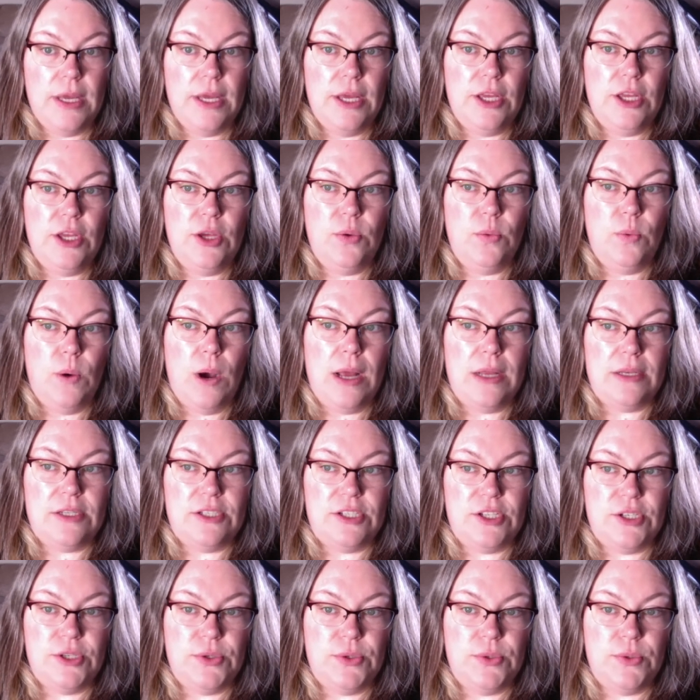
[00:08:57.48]
you want
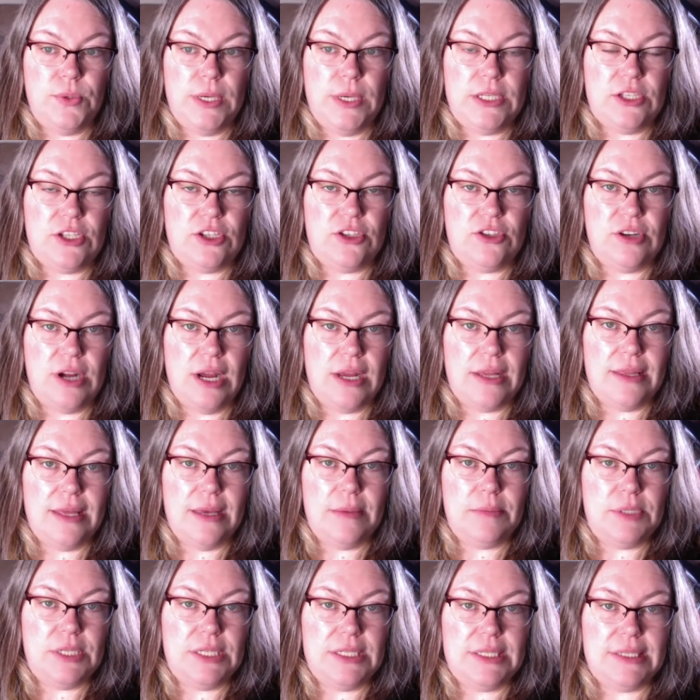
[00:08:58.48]
to instruct
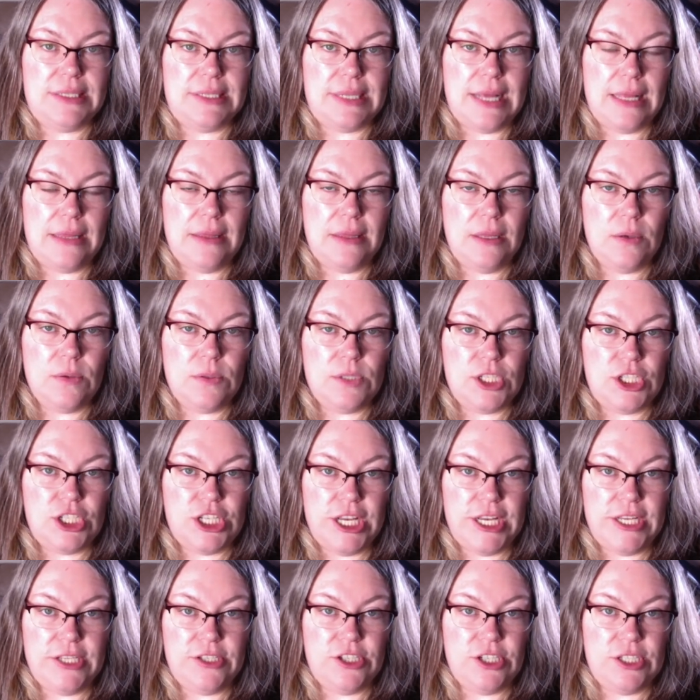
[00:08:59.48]
them to send those
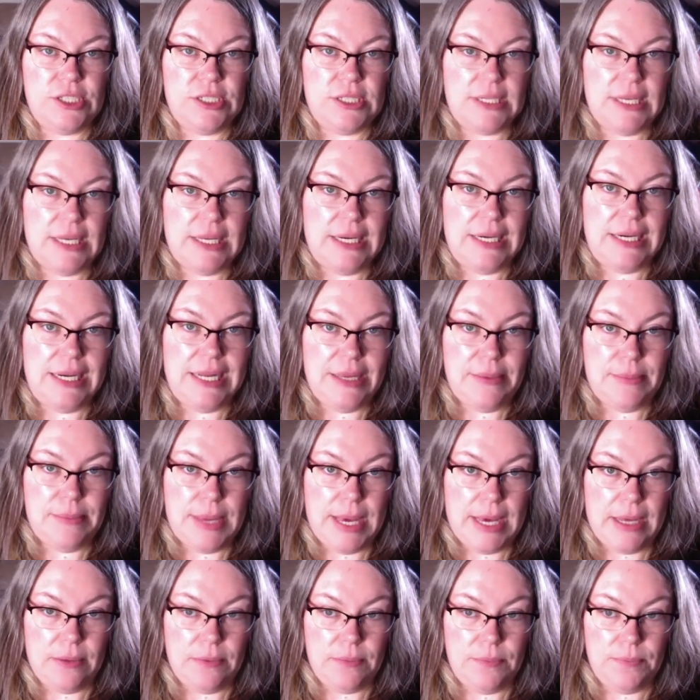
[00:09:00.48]
changes in an
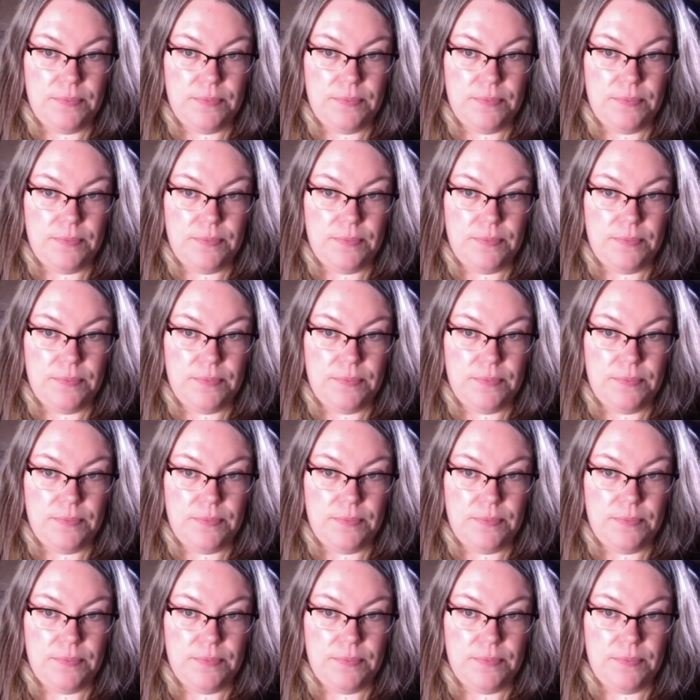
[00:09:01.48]
email.